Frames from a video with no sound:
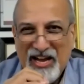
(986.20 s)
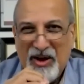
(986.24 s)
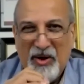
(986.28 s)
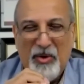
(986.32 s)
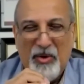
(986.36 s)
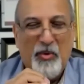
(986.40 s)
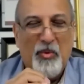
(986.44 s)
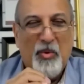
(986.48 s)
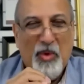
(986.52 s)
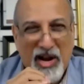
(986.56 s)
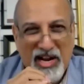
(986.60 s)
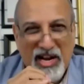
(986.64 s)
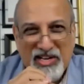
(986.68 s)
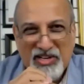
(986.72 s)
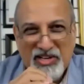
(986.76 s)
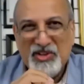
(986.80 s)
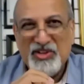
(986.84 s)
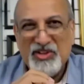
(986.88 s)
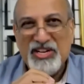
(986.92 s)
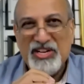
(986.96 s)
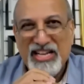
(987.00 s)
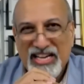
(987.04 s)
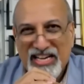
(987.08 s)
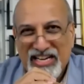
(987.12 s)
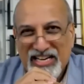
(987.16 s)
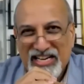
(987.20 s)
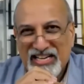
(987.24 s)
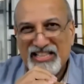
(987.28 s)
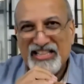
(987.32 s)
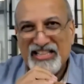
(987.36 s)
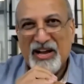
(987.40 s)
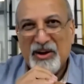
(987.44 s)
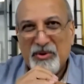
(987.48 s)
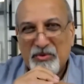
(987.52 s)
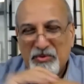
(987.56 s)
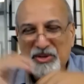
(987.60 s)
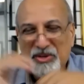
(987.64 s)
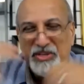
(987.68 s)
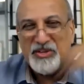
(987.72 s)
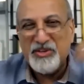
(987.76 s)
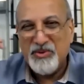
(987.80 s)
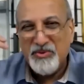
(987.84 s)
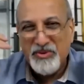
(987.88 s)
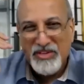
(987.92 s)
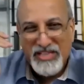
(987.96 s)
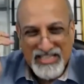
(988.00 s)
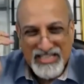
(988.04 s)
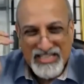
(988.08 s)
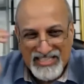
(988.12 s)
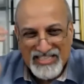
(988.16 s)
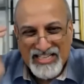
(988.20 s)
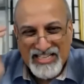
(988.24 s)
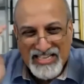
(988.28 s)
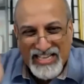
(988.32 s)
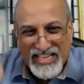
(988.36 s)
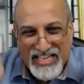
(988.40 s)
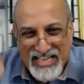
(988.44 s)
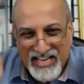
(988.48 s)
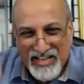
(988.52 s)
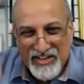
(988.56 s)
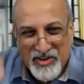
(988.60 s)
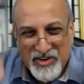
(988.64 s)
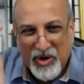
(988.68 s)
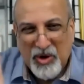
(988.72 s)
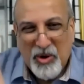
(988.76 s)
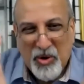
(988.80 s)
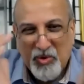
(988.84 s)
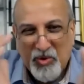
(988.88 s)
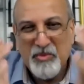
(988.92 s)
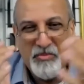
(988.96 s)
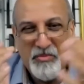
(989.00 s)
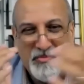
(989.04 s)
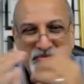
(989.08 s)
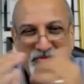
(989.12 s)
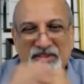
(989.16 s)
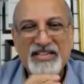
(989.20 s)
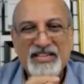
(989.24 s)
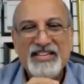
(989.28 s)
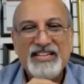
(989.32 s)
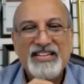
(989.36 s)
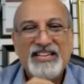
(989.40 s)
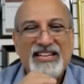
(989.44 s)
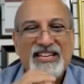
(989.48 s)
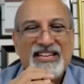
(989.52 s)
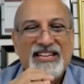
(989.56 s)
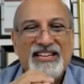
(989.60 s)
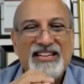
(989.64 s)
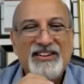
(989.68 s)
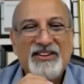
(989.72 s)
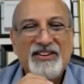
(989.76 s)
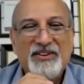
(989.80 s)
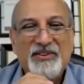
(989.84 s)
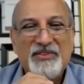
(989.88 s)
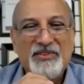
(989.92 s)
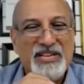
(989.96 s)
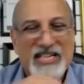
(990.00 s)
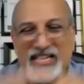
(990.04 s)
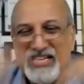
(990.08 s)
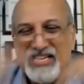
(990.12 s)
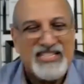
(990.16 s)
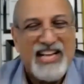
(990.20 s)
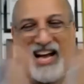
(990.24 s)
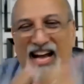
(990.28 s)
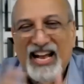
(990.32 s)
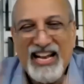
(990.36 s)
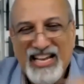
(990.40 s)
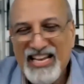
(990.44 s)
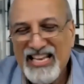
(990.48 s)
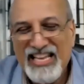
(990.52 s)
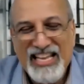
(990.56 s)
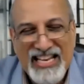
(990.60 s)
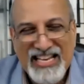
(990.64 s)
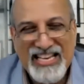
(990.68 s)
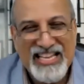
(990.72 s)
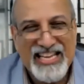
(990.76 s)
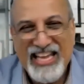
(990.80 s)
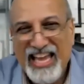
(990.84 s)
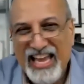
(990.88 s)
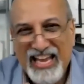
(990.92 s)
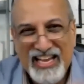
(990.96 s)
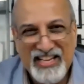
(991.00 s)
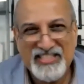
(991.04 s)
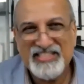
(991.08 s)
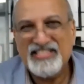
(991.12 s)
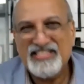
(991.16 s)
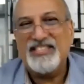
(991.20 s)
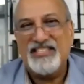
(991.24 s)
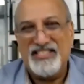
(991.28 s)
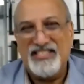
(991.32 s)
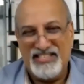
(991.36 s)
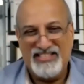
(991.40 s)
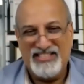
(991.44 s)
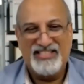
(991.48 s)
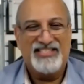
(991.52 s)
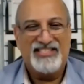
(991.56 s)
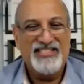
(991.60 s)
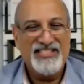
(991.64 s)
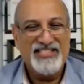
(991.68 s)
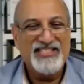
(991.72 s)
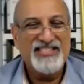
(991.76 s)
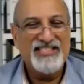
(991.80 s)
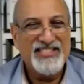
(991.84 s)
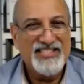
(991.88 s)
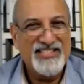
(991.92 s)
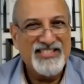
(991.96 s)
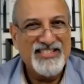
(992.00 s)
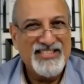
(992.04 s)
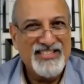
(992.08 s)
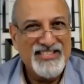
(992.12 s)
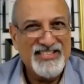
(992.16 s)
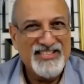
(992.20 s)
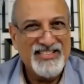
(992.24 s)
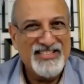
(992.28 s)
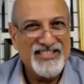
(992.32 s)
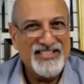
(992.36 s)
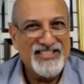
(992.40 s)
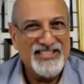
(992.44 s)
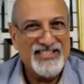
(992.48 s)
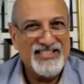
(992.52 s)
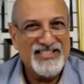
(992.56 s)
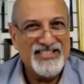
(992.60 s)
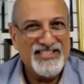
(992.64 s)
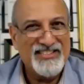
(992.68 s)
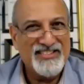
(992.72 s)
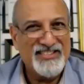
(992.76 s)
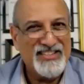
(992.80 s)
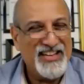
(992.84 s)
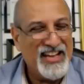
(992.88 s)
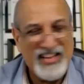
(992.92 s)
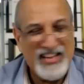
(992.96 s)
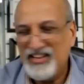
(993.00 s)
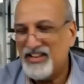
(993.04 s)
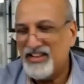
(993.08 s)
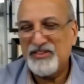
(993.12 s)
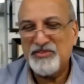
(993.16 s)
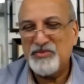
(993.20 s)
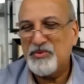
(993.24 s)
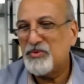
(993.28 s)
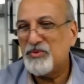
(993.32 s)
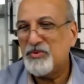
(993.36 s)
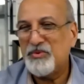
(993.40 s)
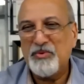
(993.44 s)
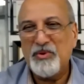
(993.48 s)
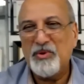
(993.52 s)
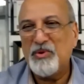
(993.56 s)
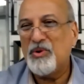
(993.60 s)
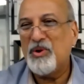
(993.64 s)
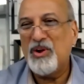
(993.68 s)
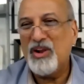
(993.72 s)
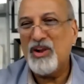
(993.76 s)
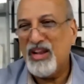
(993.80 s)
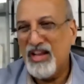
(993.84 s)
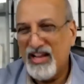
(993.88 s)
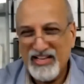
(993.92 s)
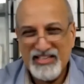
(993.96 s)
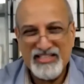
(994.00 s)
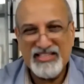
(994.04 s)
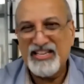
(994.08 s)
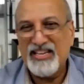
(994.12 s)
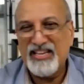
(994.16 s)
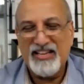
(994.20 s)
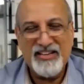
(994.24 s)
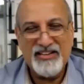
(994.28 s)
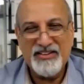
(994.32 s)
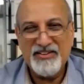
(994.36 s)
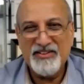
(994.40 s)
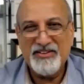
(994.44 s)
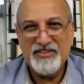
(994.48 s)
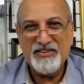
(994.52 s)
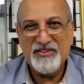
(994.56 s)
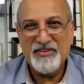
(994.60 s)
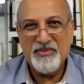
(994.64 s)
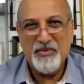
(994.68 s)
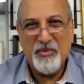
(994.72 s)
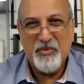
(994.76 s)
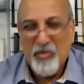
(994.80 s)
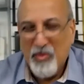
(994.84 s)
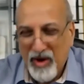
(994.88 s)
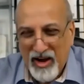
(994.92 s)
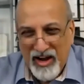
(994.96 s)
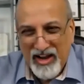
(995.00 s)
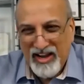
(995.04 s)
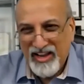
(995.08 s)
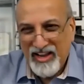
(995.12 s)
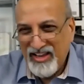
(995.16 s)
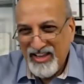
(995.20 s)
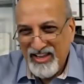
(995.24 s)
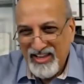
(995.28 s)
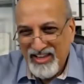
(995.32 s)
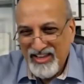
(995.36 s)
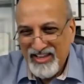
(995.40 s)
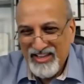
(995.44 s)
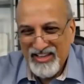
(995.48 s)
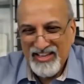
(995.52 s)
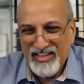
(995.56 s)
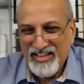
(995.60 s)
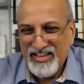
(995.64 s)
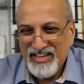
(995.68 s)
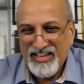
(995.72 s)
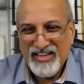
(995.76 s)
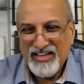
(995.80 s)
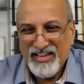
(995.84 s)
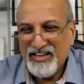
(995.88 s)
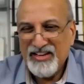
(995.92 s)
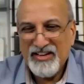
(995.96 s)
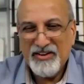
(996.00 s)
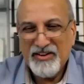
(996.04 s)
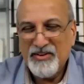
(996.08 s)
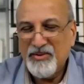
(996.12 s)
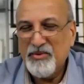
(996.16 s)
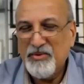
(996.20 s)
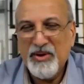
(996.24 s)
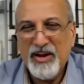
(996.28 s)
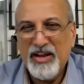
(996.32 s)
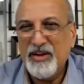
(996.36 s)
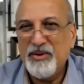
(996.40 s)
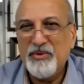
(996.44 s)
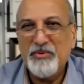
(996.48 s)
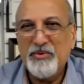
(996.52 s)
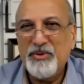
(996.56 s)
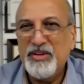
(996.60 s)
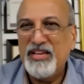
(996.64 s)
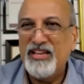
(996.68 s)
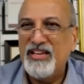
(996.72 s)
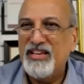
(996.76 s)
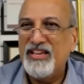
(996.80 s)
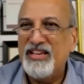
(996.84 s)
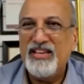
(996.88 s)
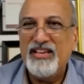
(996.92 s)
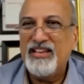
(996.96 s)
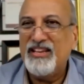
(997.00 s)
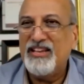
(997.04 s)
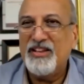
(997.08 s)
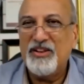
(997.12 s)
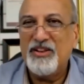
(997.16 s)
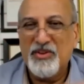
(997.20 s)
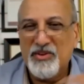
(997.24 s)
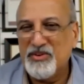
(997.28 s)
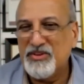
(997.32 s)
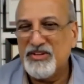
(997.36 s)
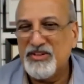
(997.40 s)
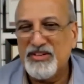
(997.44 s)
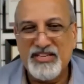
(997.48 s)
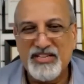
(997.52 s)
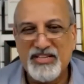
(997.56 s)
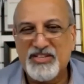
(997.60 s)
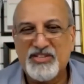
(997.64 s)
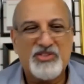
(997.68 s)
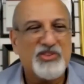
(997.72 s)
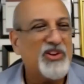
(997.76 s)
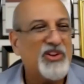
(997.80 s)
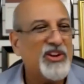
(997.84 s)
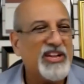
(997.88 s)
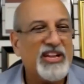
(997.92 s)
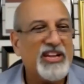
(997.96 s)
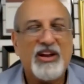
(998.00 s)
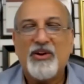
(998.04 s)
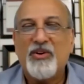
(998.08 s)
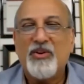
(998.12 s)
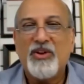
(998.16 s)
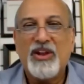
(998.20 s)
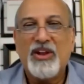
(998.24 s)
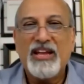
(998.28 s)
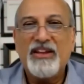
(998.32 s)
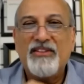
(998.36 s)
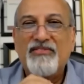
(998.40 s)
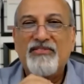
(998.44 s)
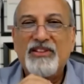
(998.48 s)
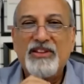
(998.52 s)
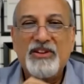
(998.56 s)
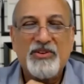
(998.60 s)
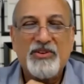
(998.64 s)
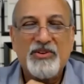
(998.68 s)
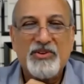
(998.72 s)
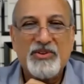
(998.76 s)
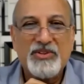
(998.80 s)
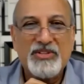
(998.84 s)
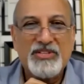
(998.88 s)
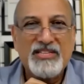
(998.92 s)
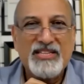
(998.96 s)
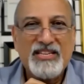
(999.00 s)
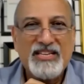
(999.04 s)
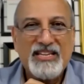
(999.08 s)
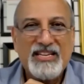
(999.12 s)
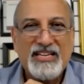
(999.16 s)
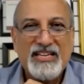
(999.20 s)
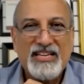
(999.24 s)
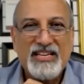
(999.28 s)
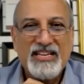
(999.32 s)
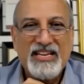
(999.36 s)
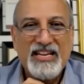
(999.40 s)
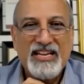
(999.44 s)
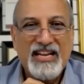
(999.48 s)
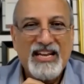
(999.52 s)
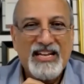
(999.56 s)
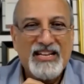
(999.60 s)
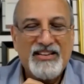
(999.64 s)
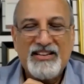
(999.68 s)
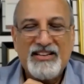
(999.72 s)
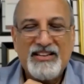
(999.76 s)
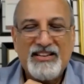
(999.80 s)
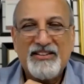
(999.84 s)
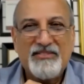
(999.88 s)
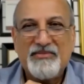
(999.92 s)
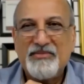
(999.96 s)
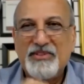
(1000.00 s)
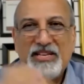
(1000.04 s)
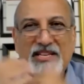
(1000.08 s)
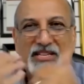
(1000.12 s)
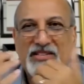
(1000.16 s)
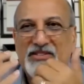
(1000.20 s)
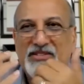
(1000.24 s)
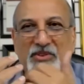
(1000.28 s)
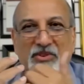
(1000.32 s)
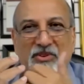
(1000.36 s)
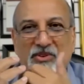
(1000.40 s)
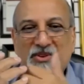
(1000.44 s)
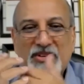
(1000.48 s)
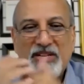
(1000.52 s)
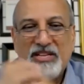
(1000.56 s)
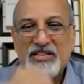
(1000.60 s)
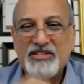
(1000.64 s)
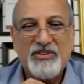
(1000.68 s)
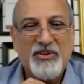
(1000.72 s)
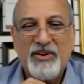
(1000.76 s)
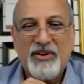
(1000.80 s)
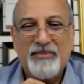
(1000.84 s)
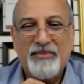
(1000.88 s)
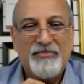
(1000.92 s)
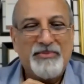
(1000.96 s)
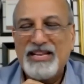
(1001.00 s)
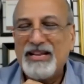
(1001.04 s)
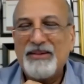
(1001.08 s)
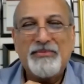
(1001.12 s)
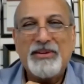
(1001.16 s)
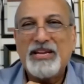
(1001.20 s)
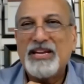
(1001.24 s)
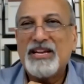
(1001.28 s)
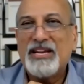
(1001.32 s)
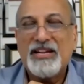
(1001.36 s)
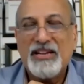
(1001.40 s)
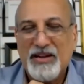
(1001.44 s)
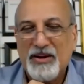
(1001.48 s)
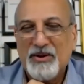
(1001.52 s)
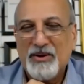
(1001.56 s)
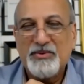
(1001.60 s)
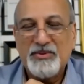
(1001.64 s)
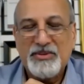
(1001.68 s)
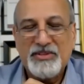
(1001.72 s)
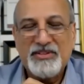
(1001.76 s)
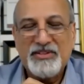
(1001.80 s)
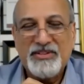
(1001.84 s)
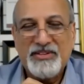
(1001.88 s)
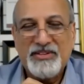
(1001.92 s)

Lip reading: What on earth are we doing sitting at home when there's hardly any cases? And that's what we were all asking. Why are we, destroying our livelihoods and when there's no epidemic around?